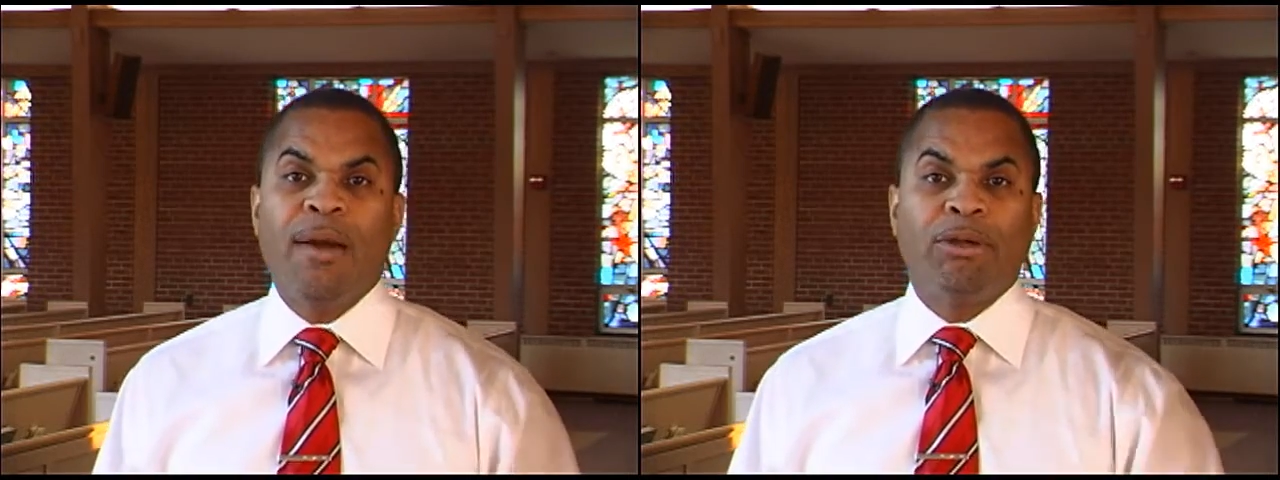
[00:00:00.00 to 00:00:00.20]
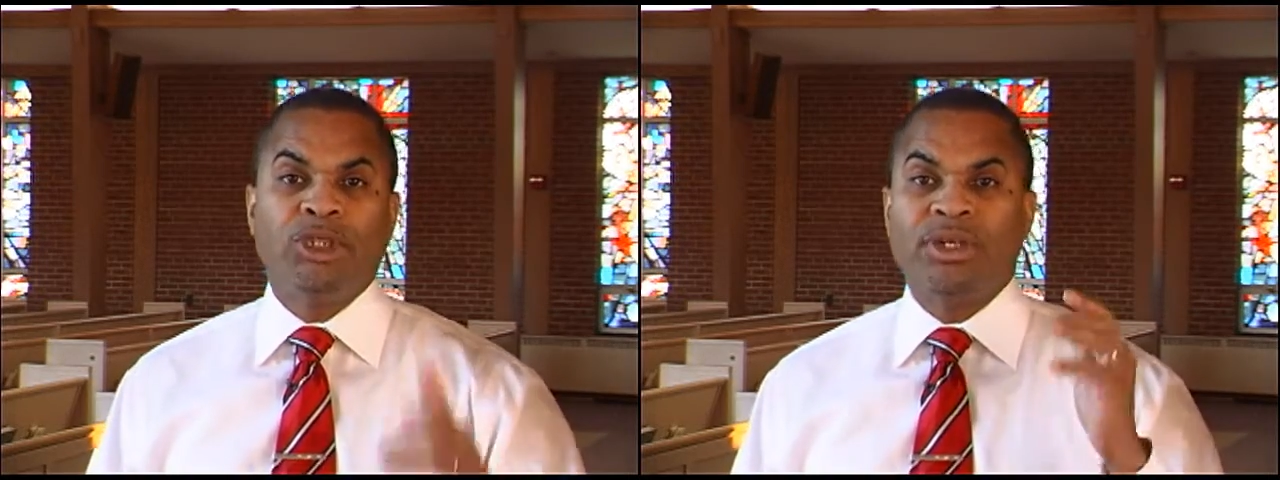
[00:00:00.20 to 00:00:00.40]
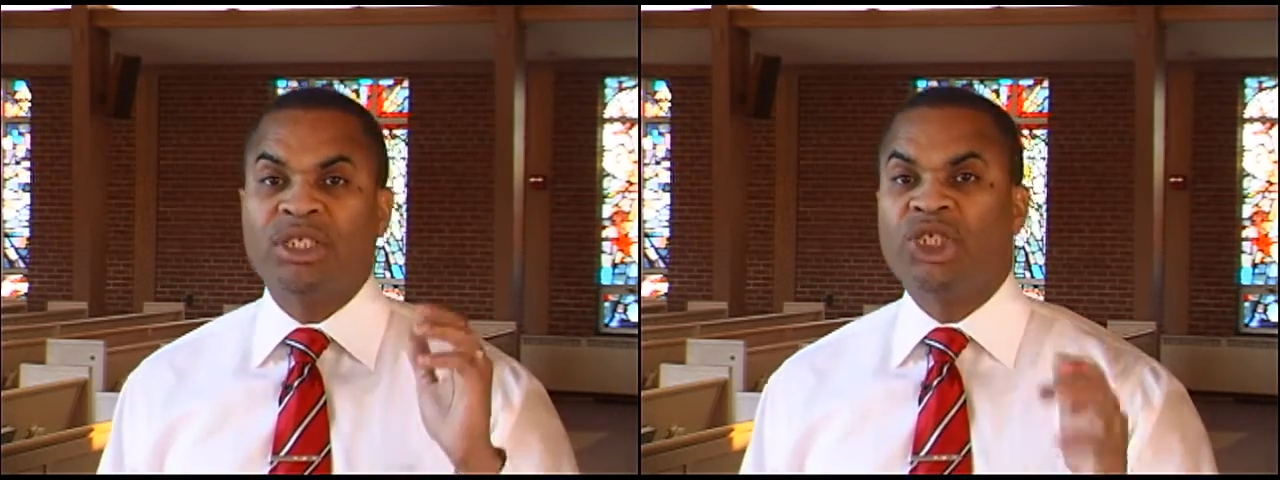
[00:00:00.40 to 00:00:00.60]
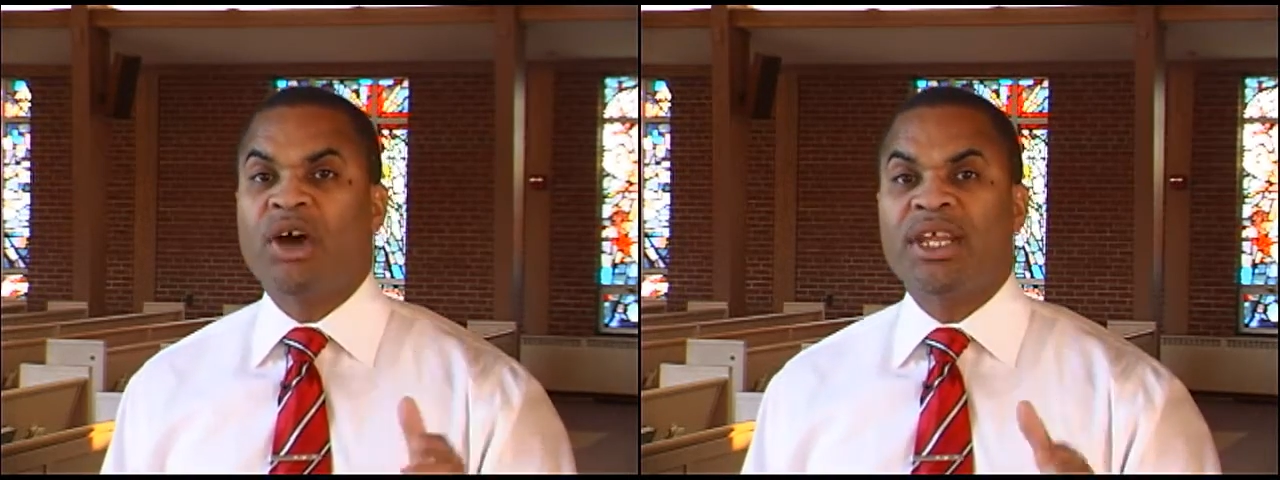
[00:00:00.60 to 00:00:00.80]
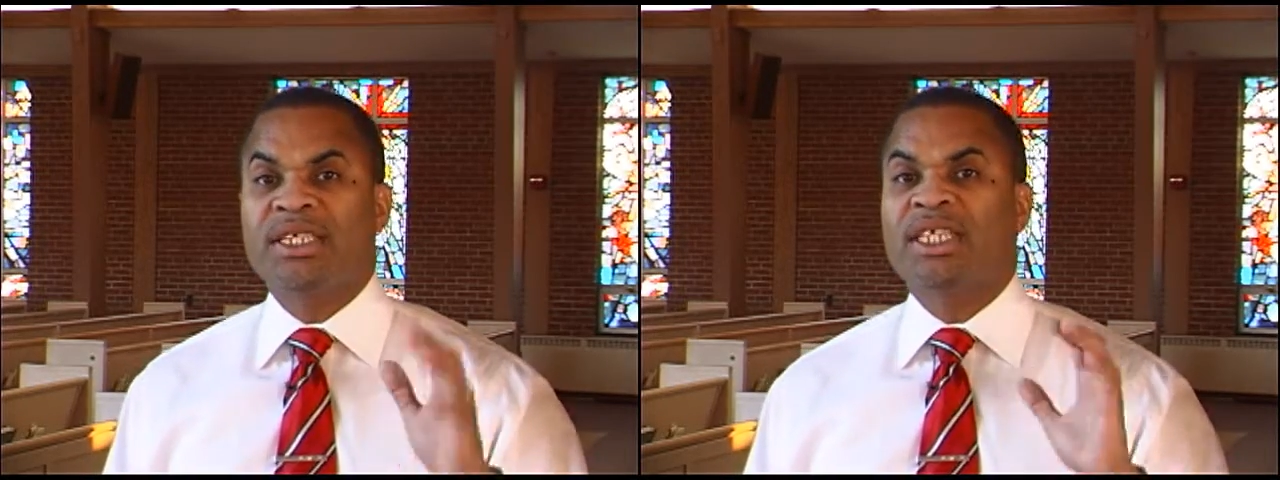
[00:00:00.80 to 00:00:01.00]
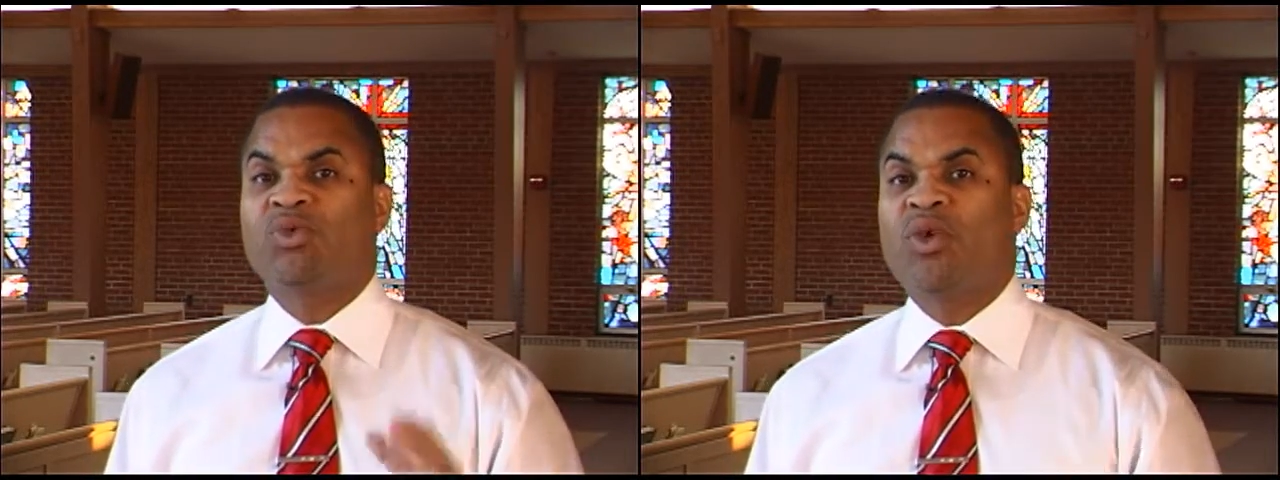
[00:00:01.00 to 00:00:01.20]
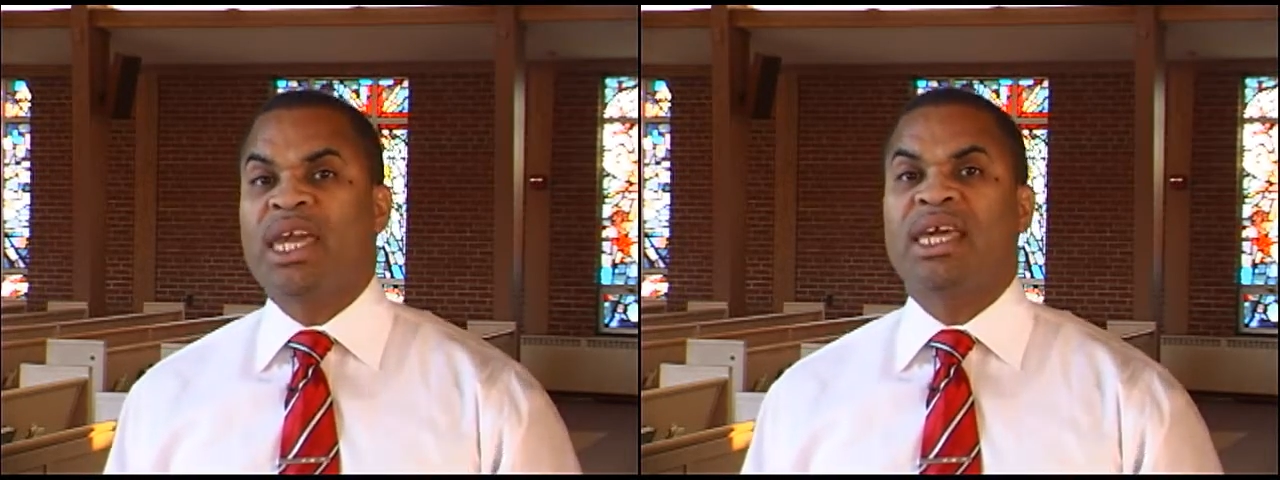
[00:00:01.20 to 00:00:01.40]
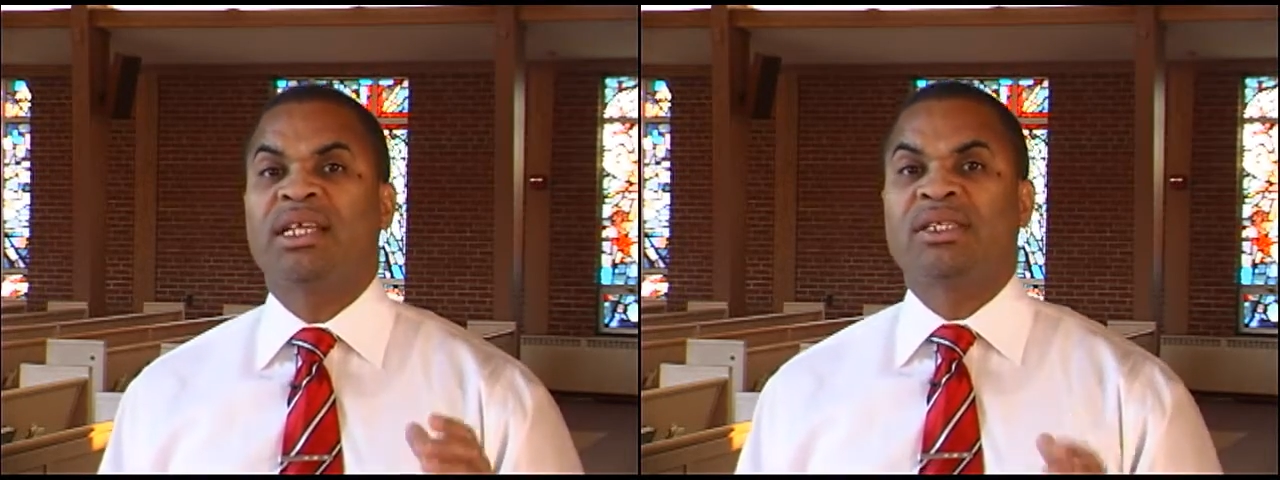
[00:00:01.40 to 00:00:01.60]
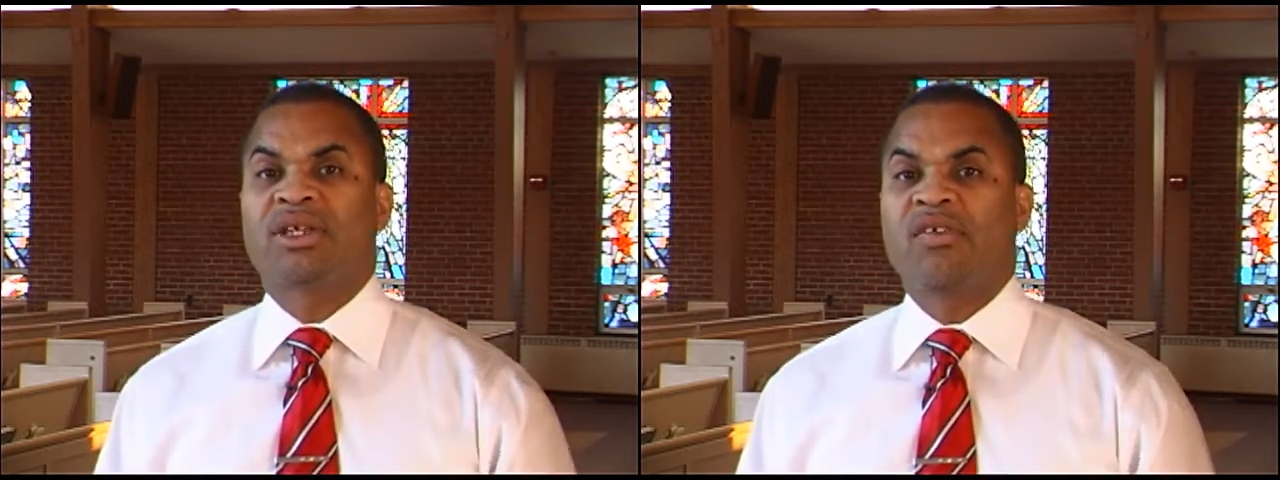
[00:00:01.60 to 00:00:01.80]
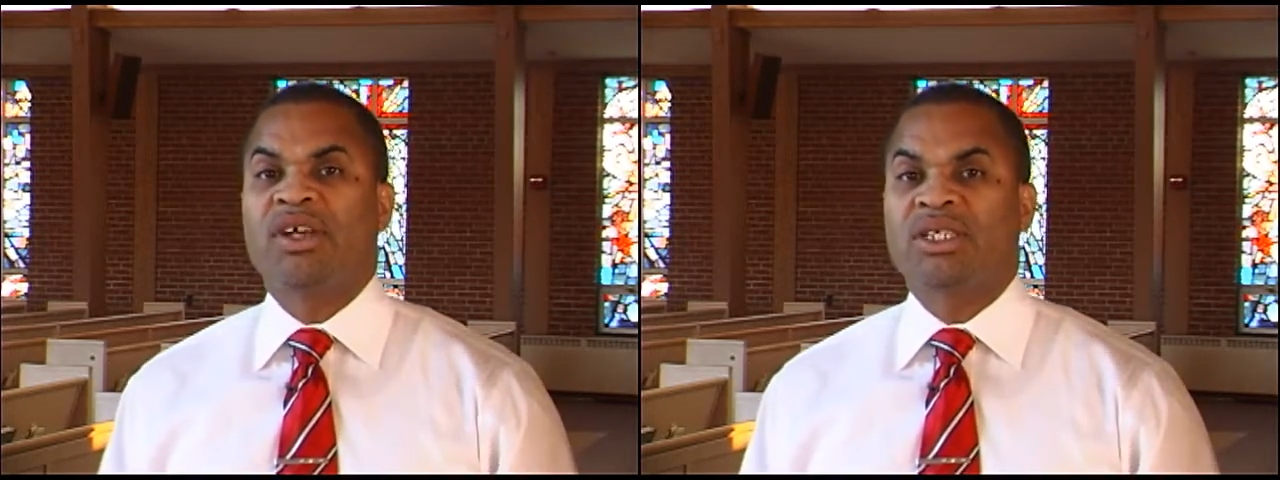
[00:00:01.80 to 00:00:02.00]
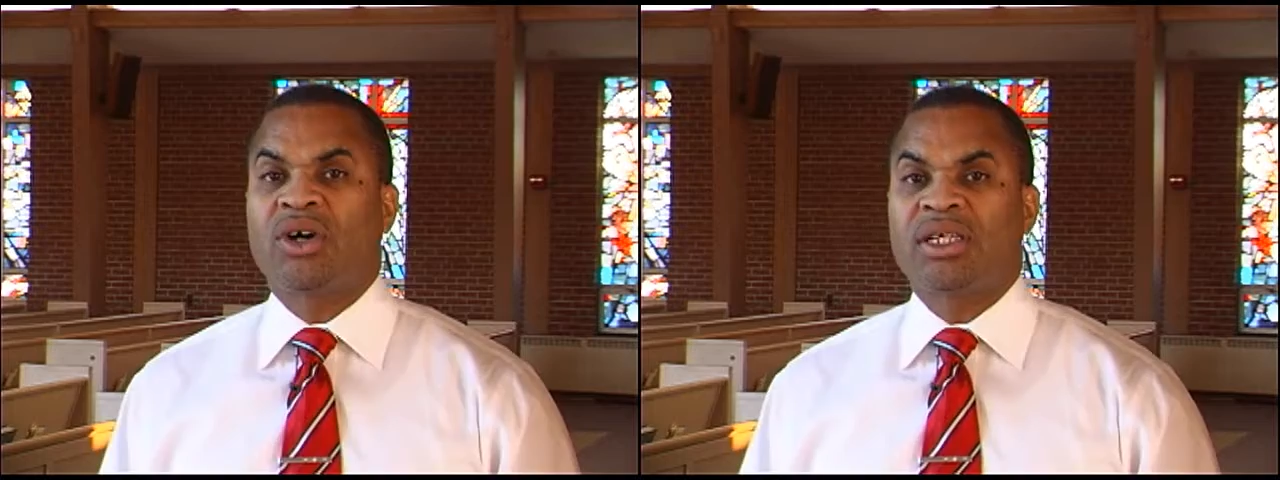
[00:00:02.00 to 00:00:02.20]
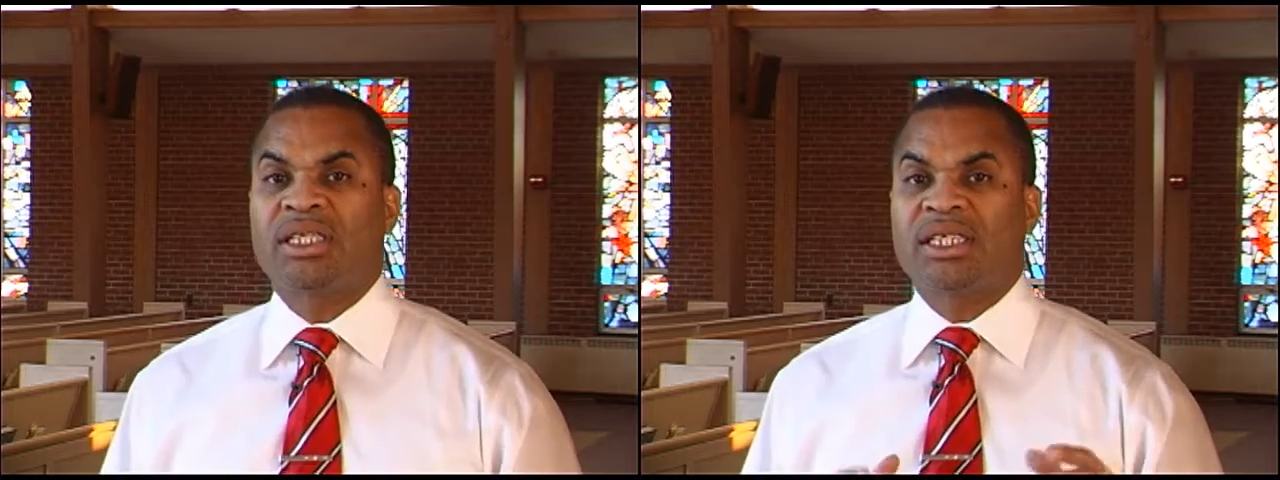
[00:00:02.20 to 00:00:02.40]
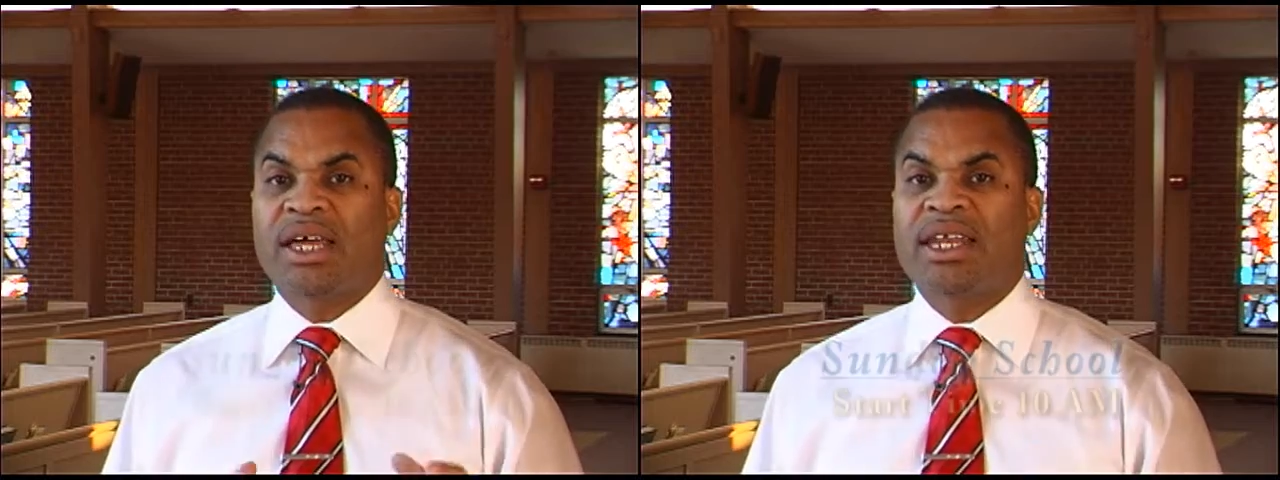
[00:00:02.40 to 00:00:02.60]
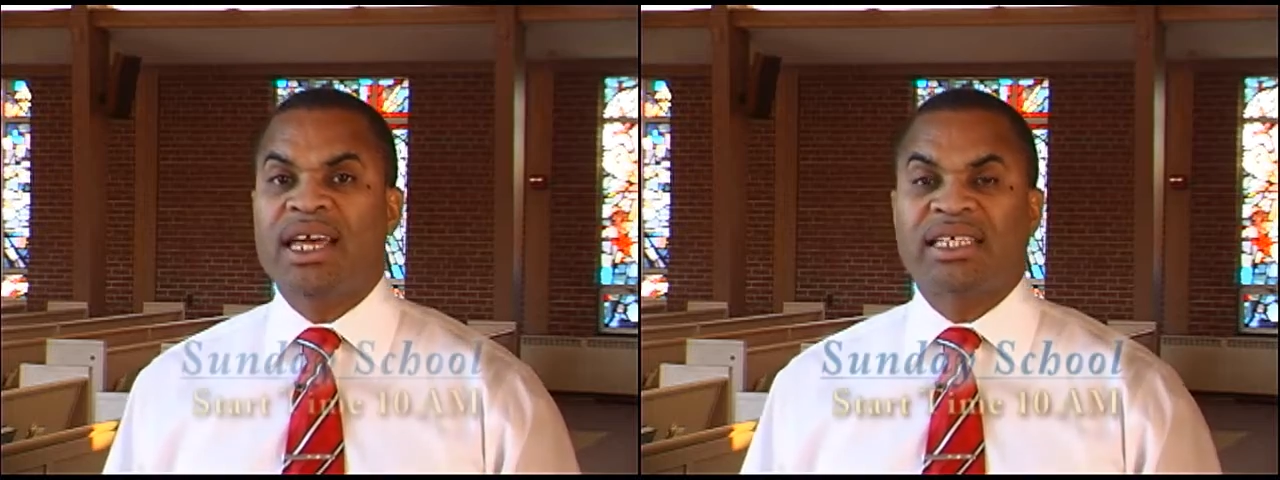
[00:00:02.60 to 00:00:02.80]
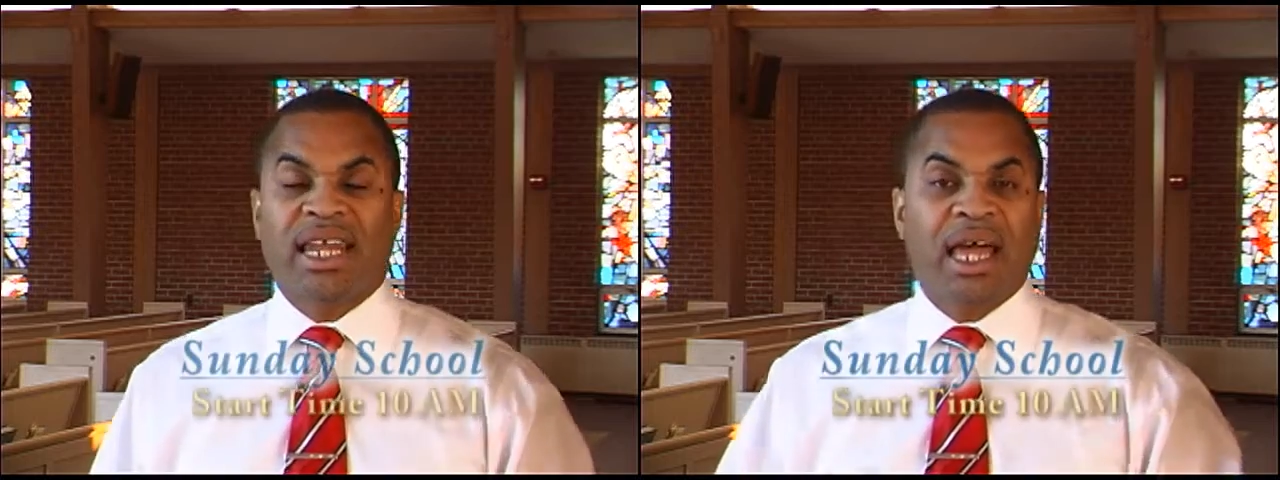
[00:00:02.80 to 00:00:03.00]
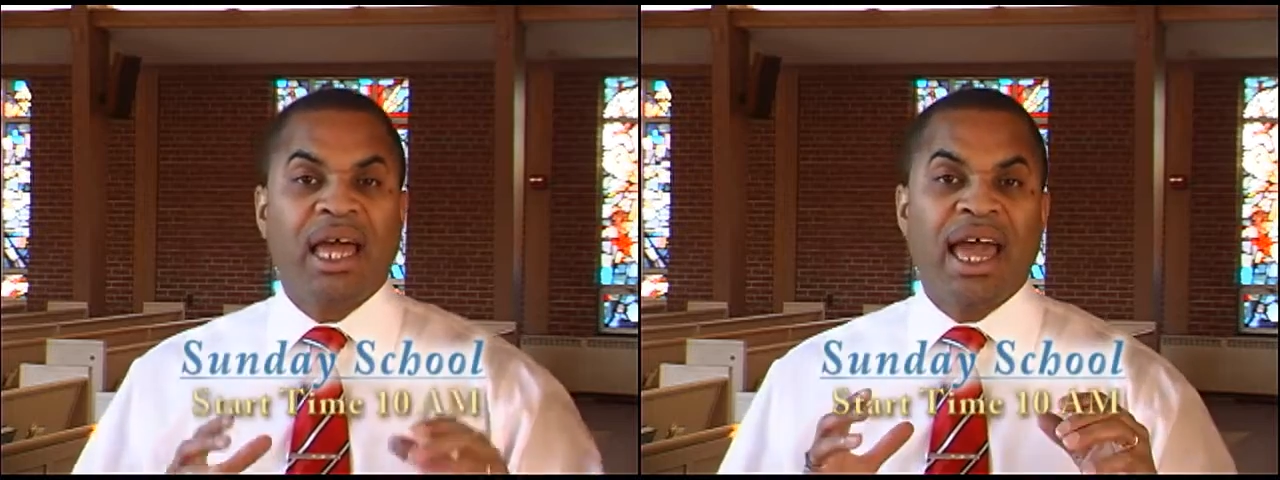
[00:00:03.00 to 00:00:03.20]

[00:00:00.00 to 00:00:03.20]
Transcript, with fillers: but you can join us this weekend in service on Sundays at,